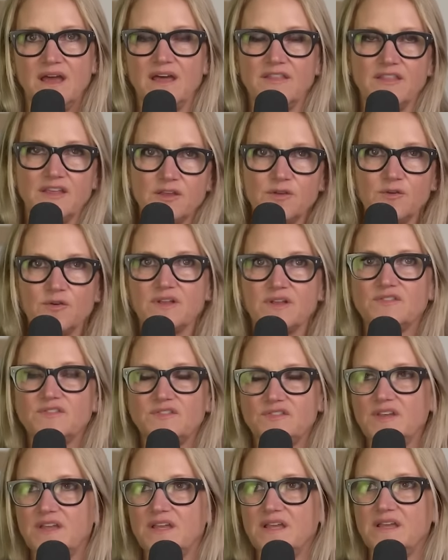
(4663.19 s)
I think you can
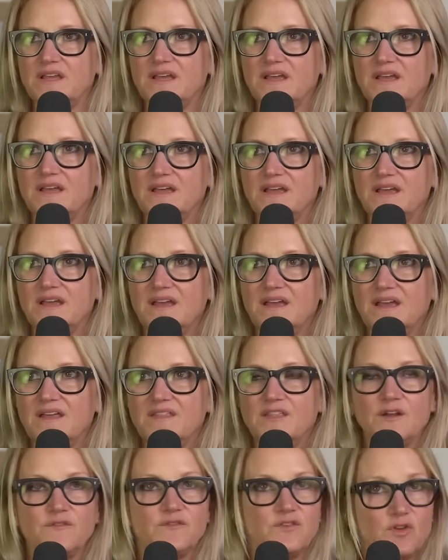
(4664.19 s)
see
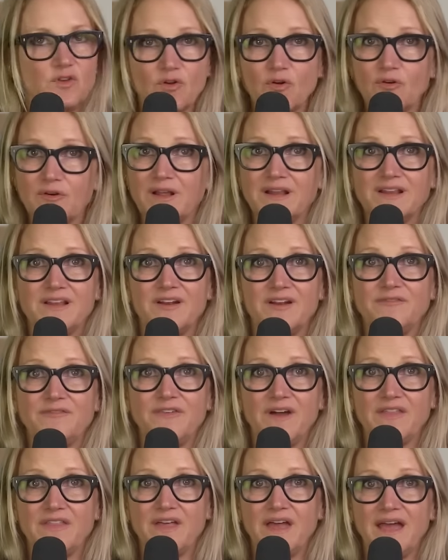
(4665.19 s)
that if you don't
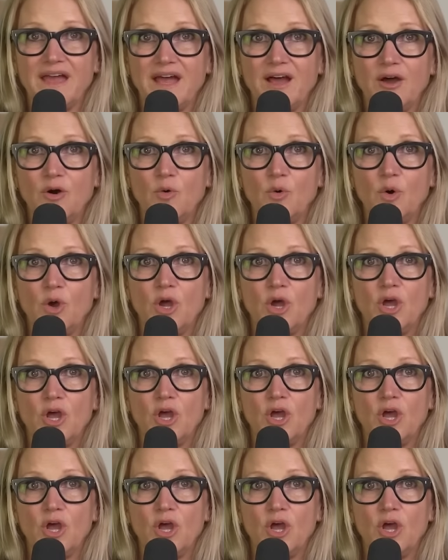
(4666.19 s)
identify the how,